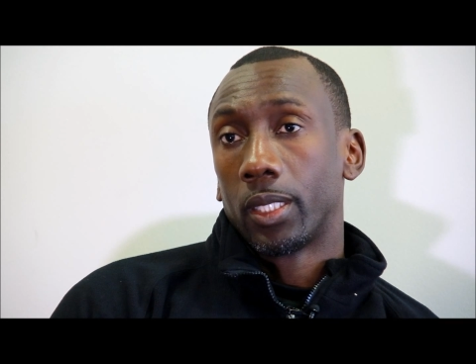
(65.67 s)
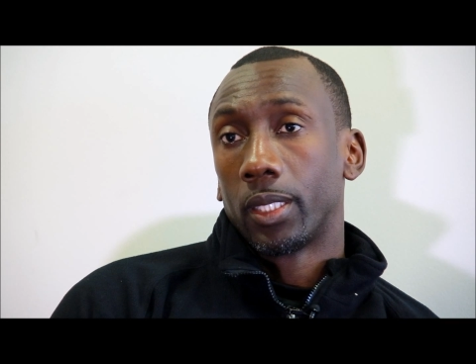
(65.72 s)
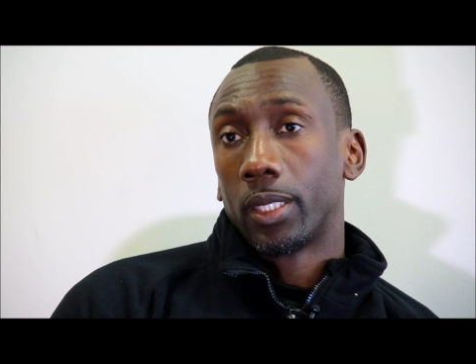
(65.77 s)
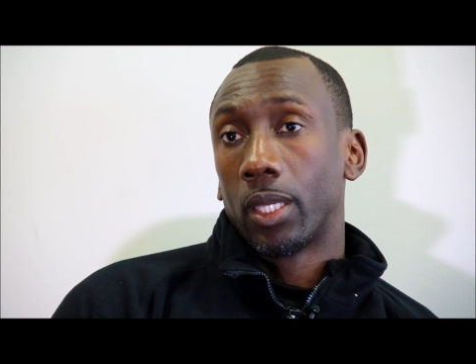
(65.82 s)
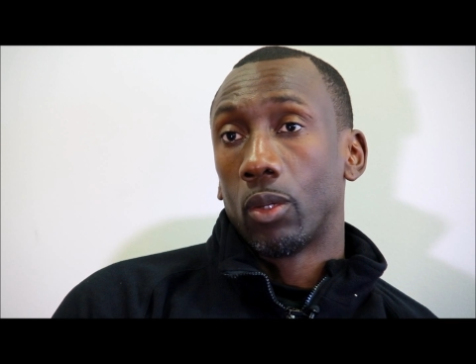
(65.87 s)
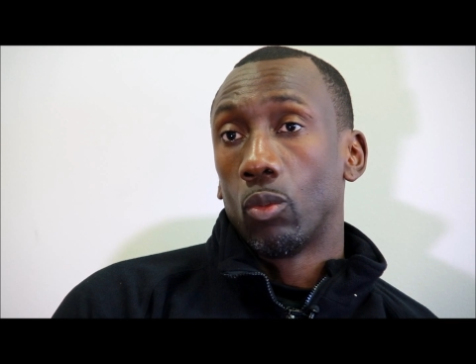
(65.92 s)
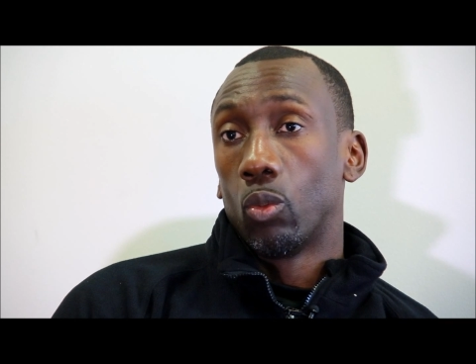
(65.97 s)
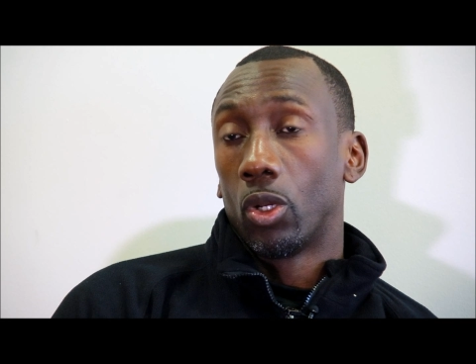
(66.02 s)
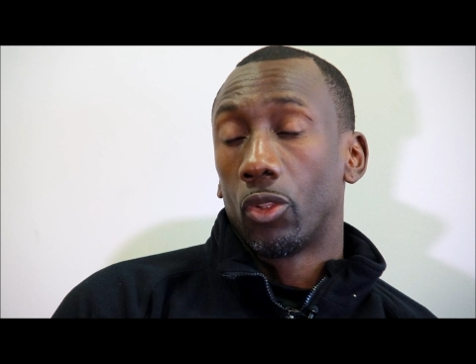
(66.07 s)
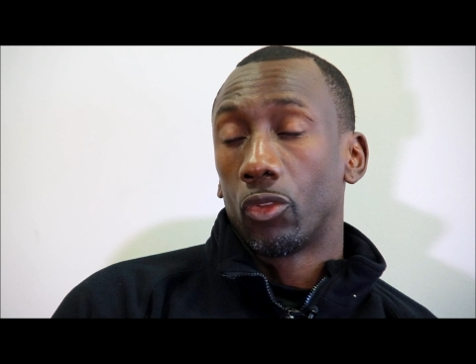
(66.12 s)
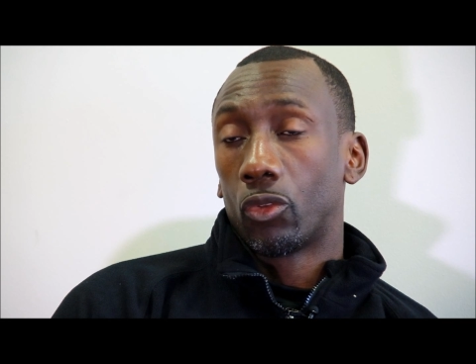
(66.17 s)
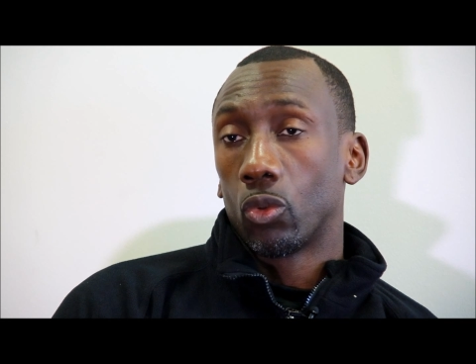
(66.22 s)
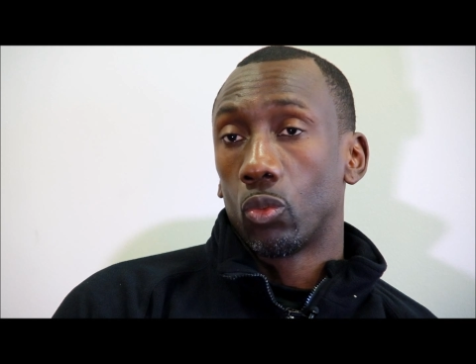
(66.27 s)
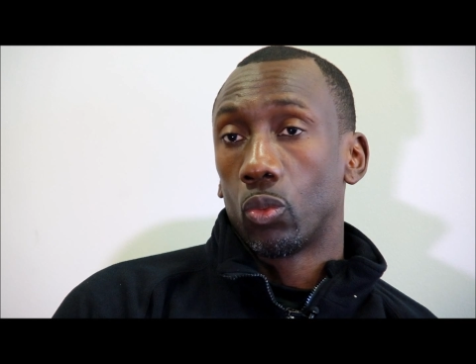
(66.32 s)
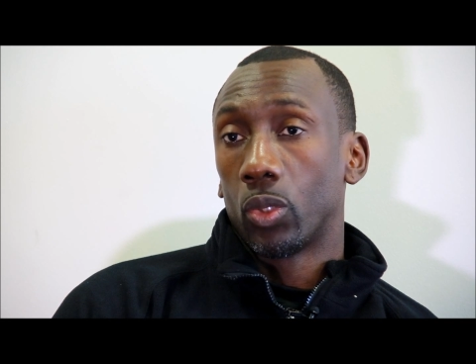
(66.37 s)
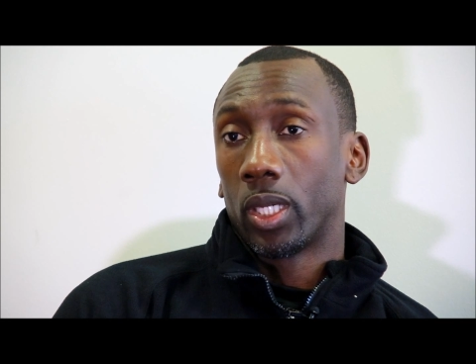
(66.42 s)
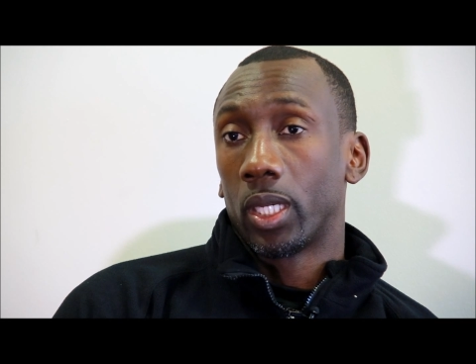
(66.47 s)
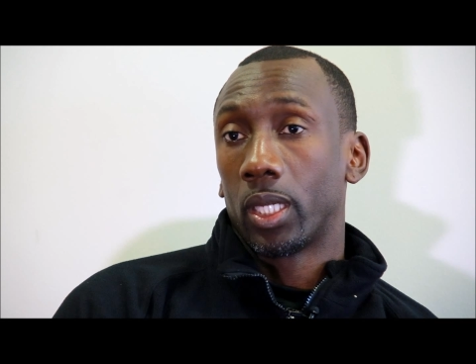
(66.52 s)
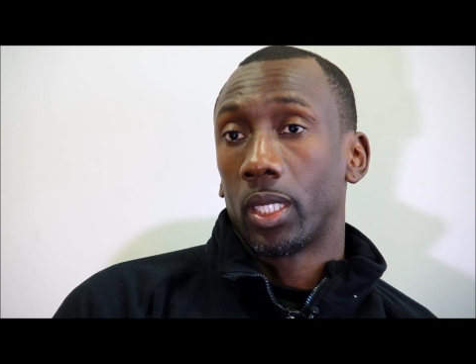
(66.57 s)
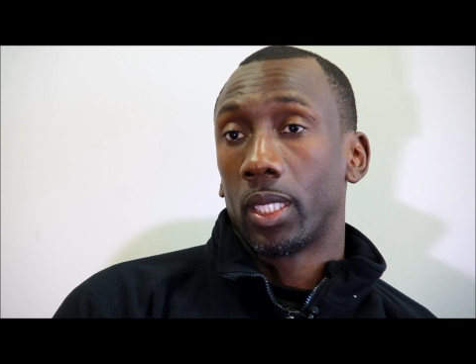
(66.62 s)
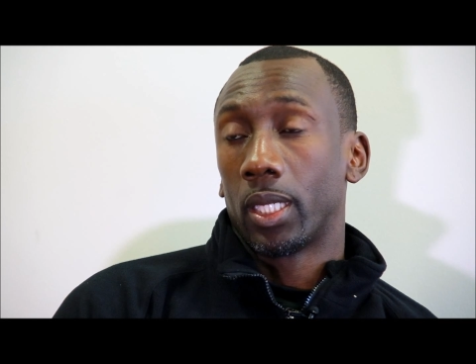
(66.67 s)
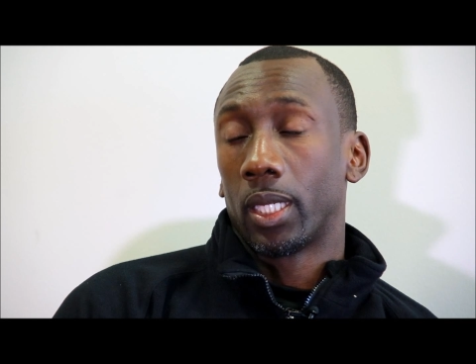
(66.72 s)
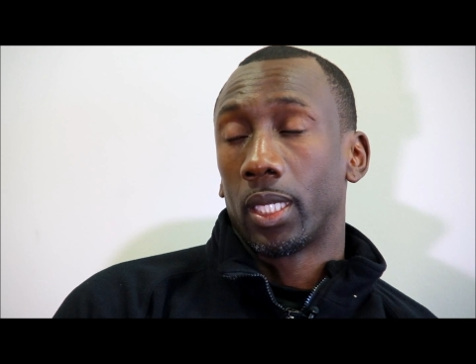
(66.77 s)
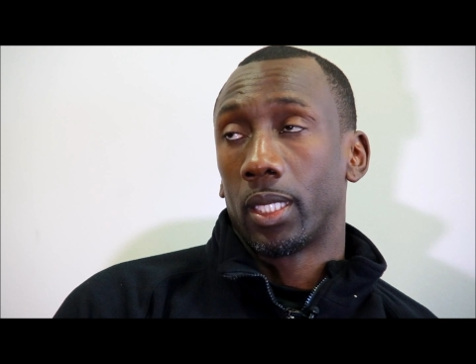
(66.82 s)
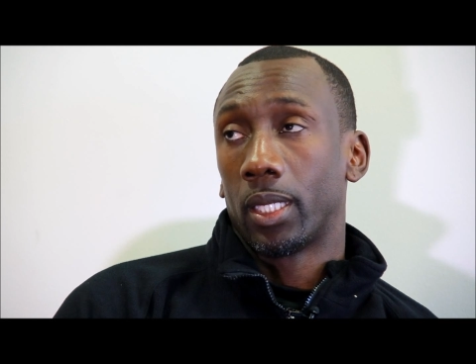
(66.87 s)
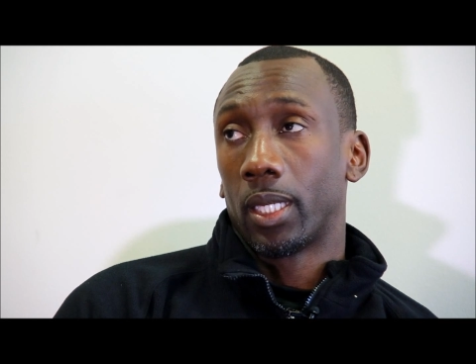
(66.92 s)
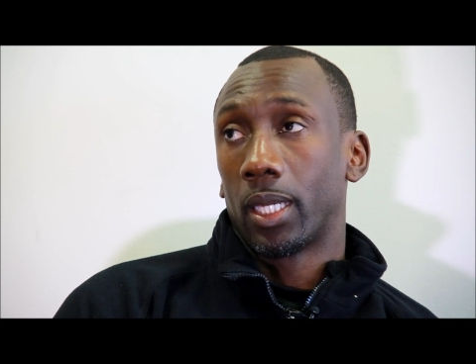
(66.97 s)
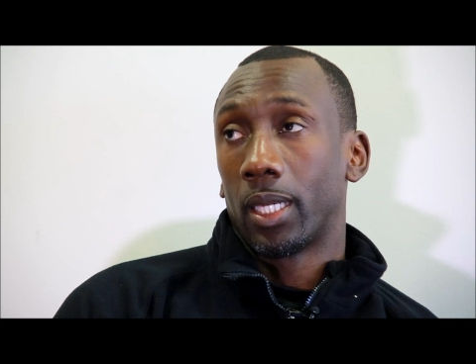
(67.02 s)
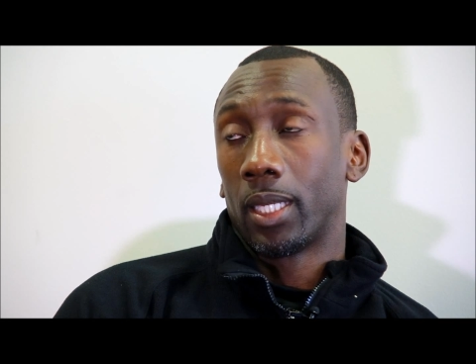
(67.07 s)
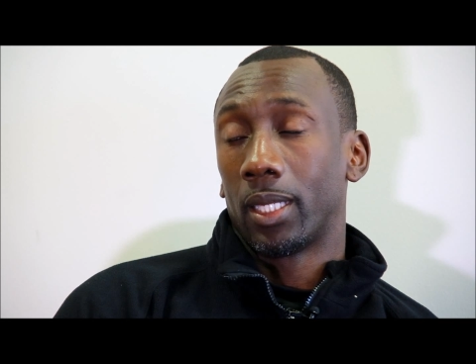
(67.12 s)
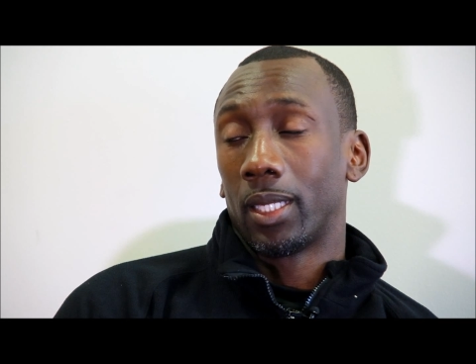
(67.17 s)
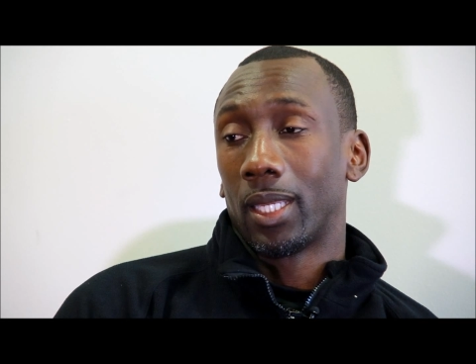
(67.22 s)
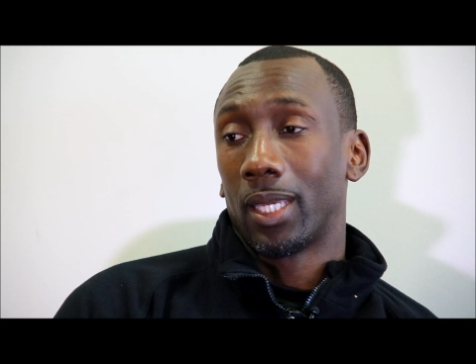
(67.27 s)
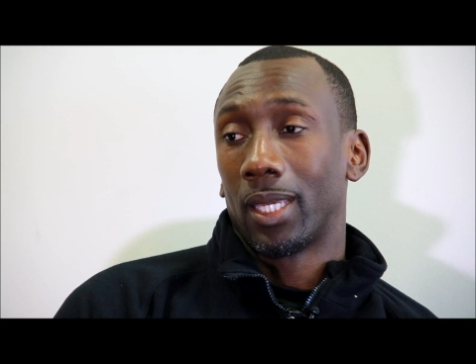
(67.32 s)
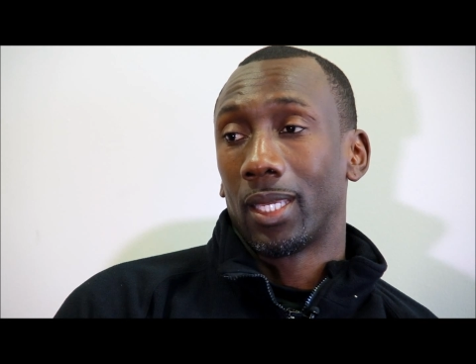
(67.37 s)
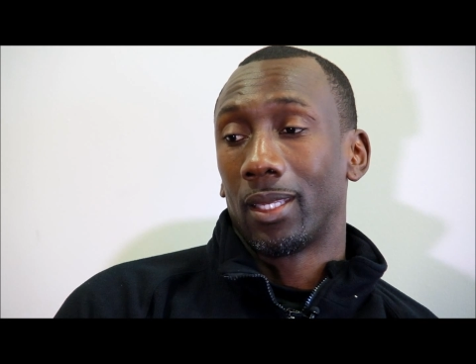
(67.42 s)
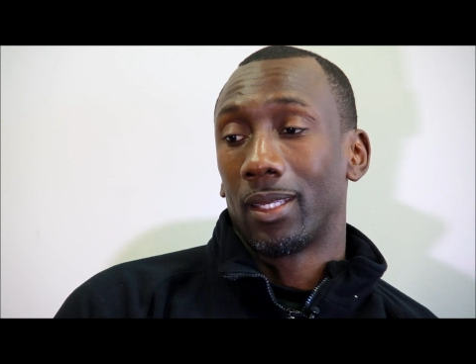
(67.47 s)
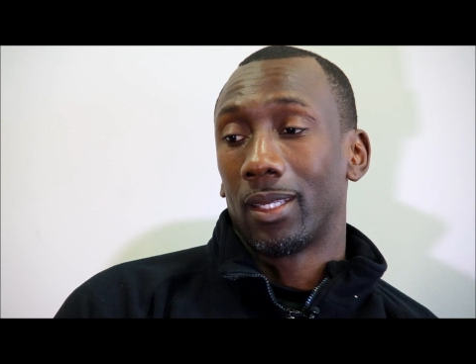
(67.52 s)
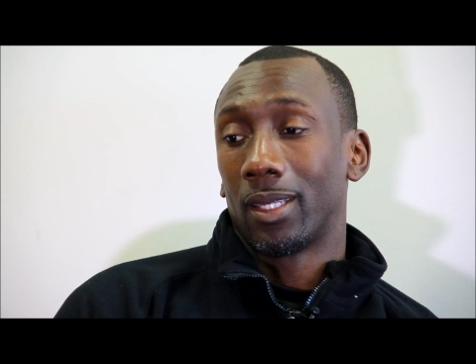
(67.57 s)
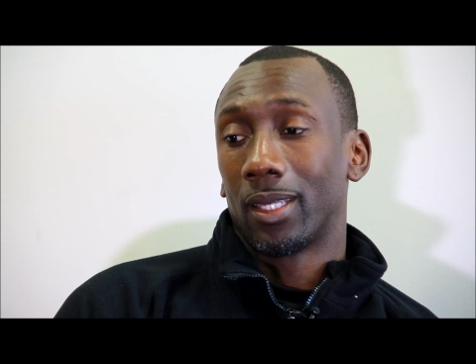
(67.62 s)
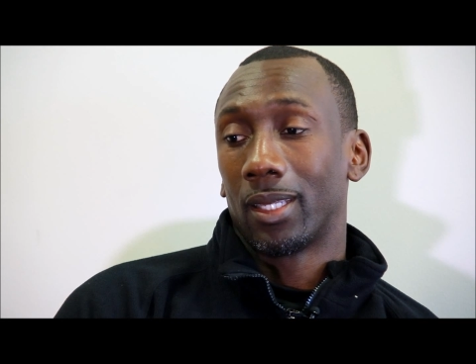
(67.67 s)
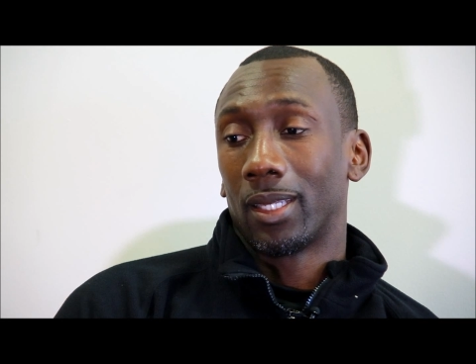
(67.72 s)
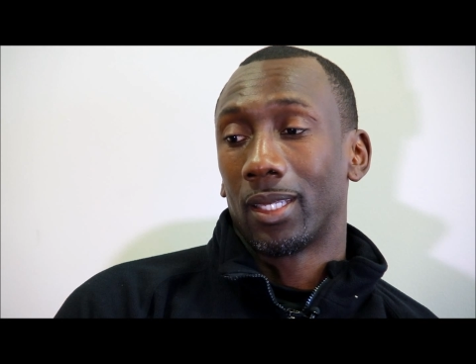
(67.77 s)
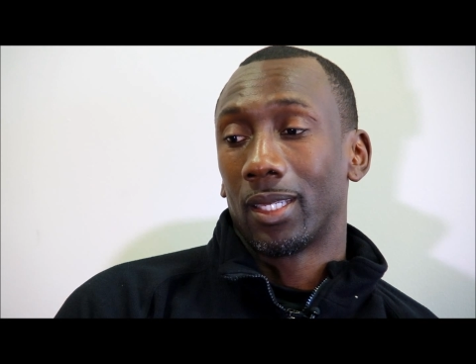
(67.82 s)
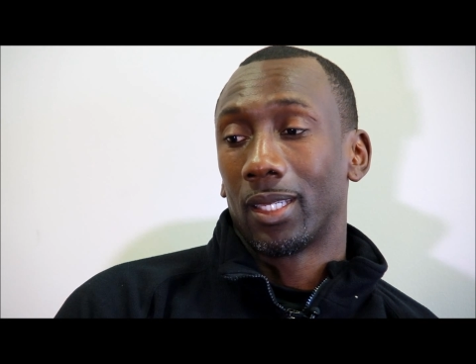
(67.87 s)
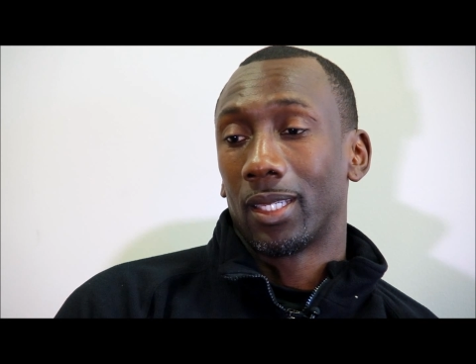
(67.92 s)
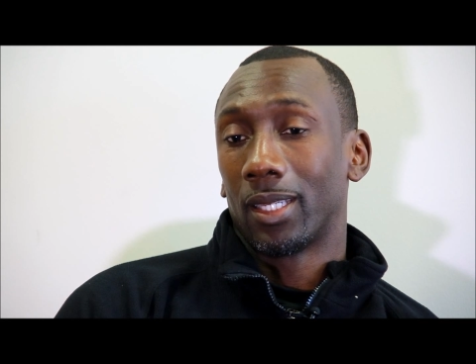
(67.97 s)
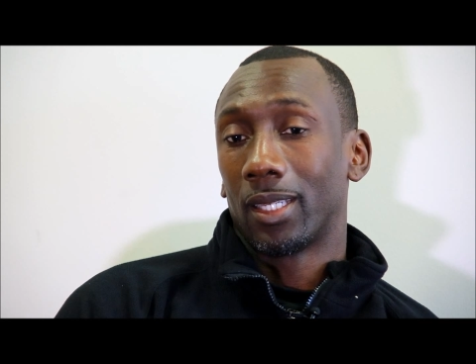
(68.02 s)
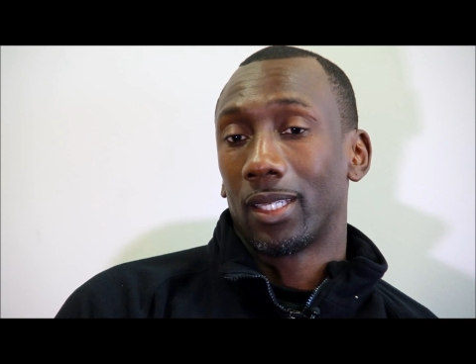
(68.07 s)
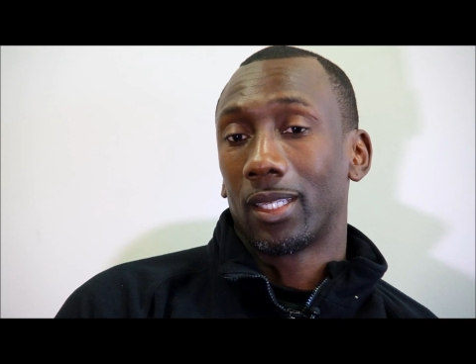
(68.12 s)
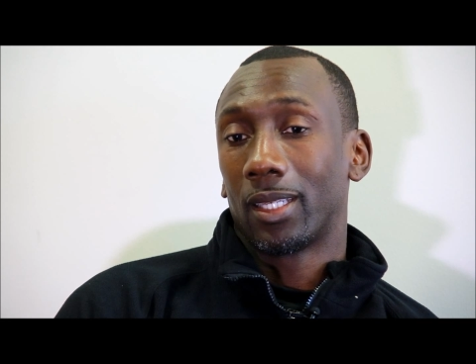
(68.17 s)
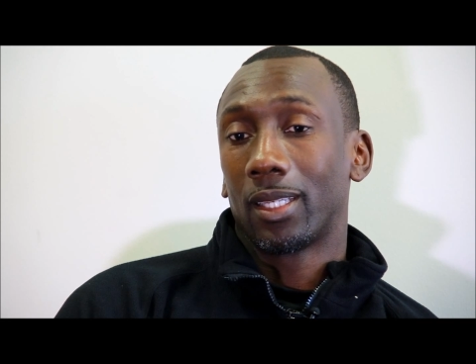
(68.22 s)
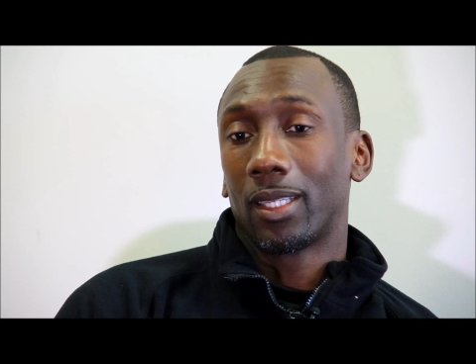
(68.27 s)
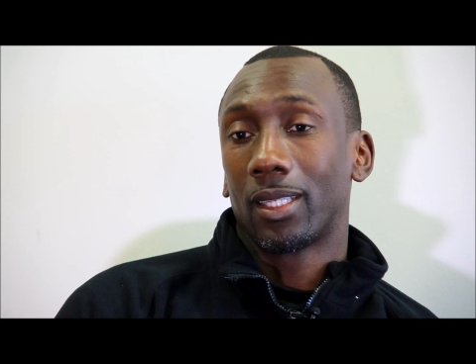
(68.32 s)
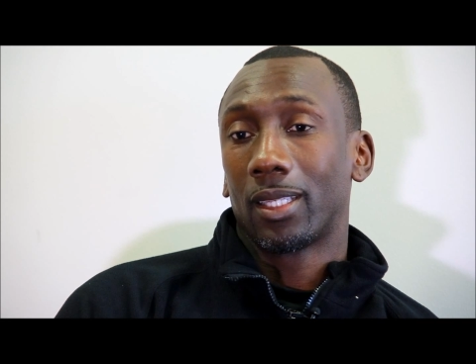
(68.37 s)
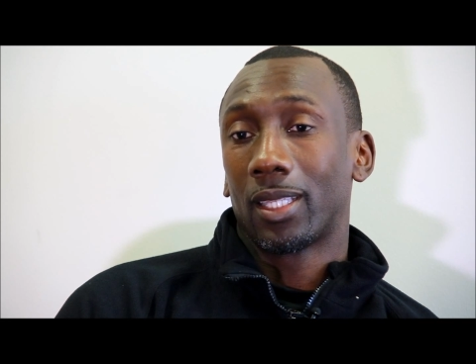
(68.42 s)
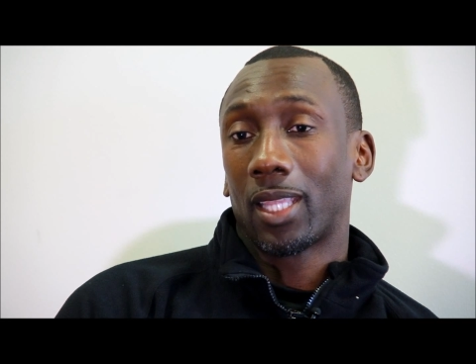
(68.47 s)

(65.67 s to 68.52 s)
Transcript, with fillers: they want to win and and and uh,